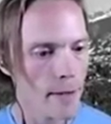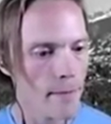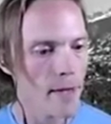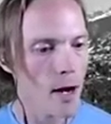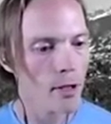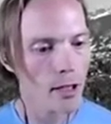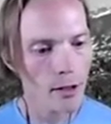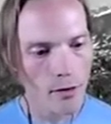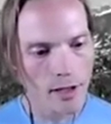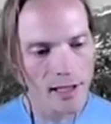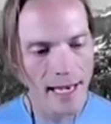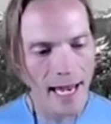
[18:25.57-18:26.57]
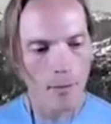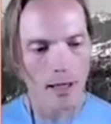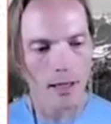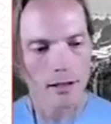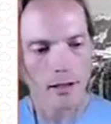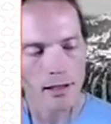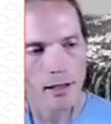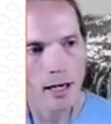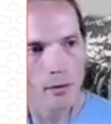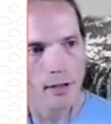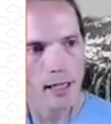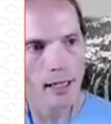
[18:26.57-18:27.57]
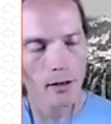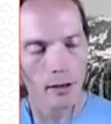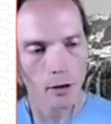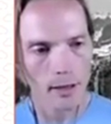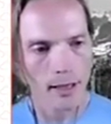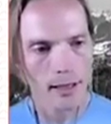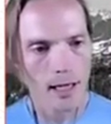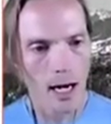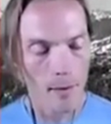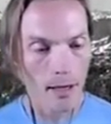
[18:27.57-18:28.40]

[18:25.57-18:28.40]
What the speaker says: Now I'm going to do this now because the CI will take a little bit of time,